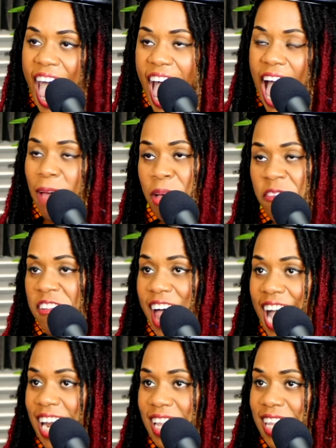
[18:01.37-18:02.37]
I'm a
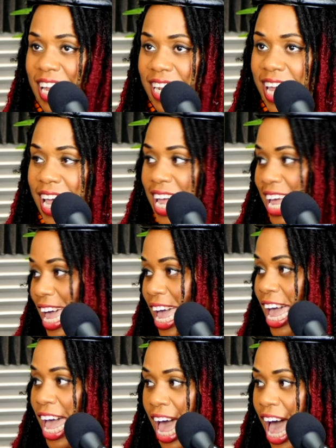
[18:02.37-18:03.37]
flight attendant.
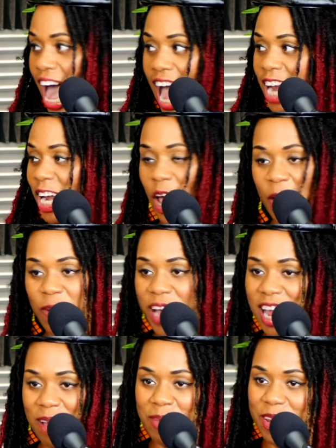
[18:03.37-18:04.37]
Mm-hmm. I know
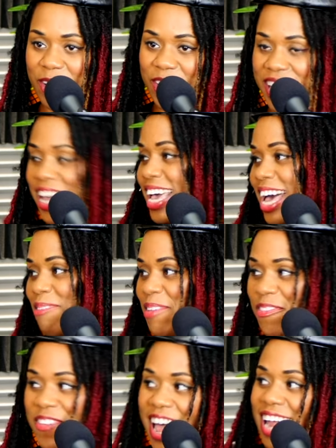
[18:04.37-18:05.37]
what I'm doing. I'm
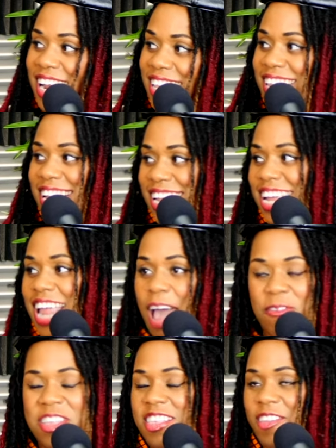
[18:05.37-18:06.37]
a flight mm-hmm. attendant. I
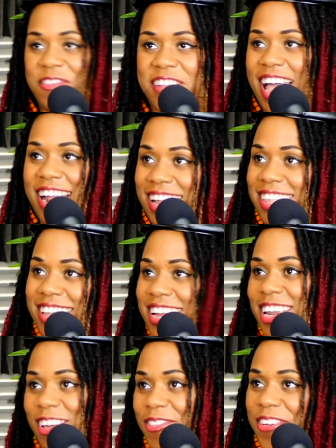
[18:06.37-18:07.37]
was a flight
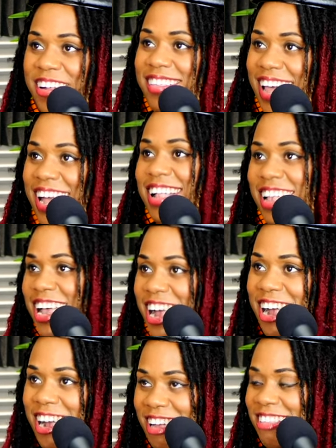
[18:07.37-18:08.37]
attendant for ten
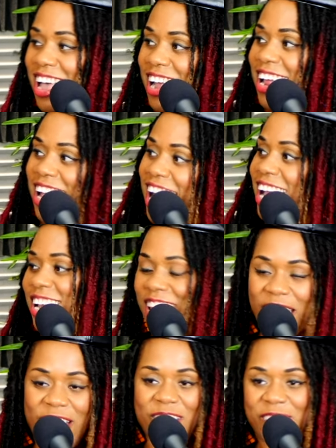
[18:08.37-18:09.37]
years. I, yeah. I
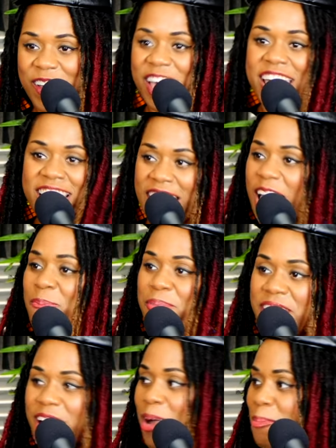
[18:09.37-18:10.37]
know. Yeah. They
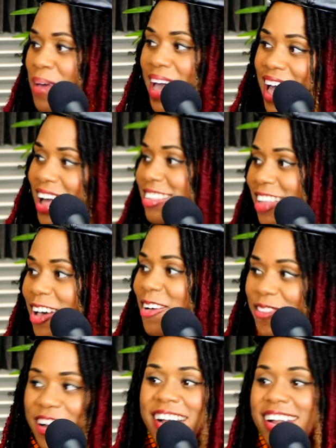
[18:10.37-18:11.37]
put our bags
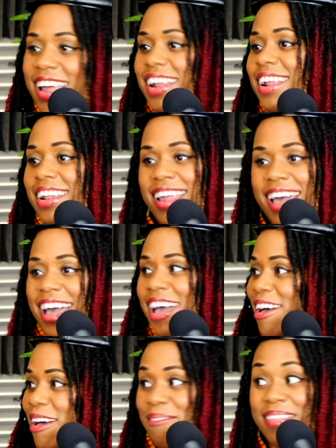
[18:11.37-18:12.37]
over. Da, da, yeah.
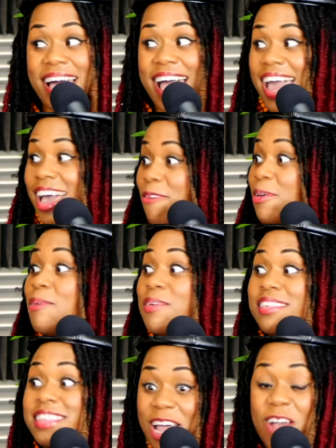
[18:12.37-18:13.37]
da. I'm like, we
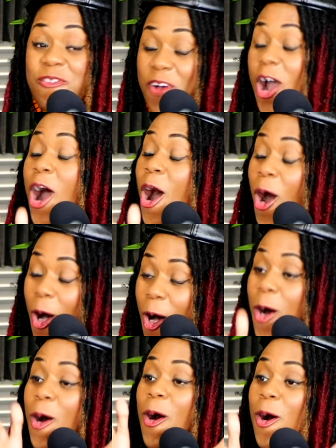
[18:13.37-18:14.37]
was there for a
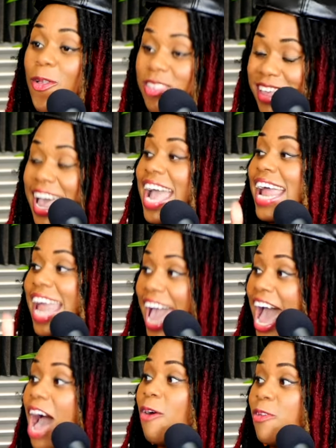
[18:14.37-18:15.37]
whole ten
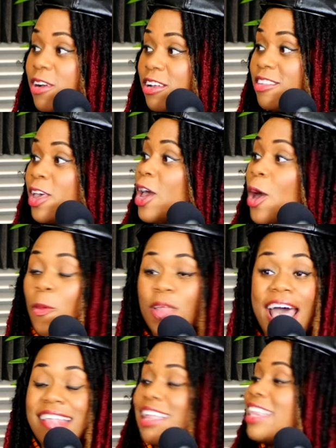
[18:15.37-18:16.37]
hours. That's a long time. Well,
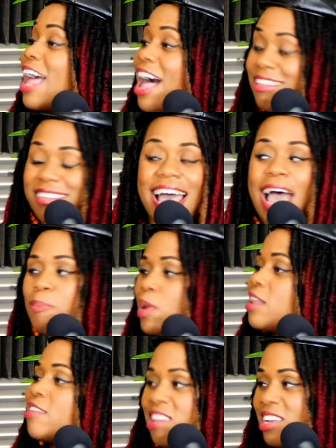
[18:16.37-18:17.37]
that's a long time
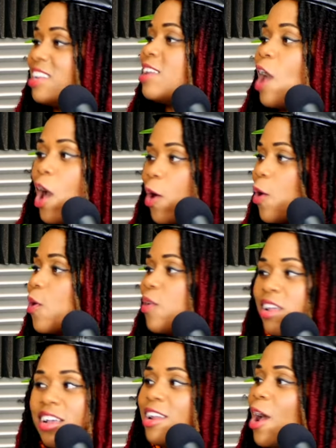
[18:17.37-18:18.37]
to, to know, yeah.
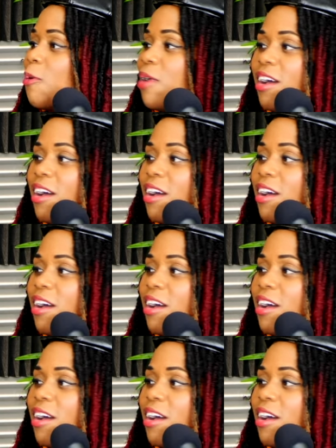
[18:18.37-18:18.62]
you know. Yeah.